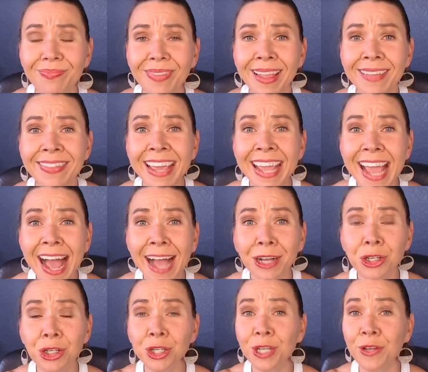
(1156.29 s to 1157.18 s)
they
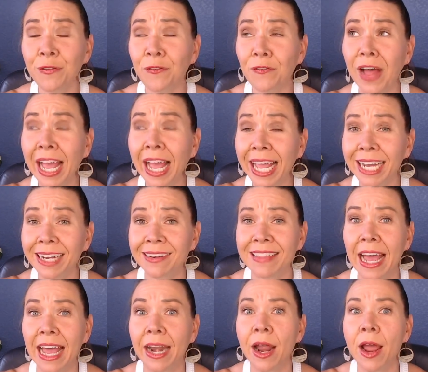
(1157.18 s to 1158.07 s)
actually find
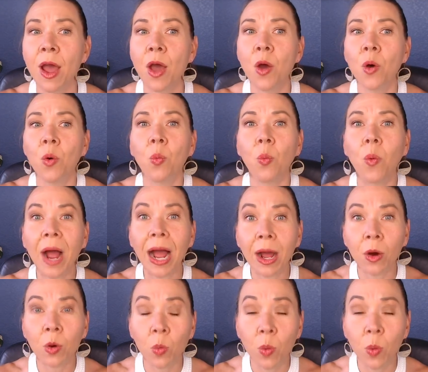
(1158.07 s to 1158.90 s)
that wow,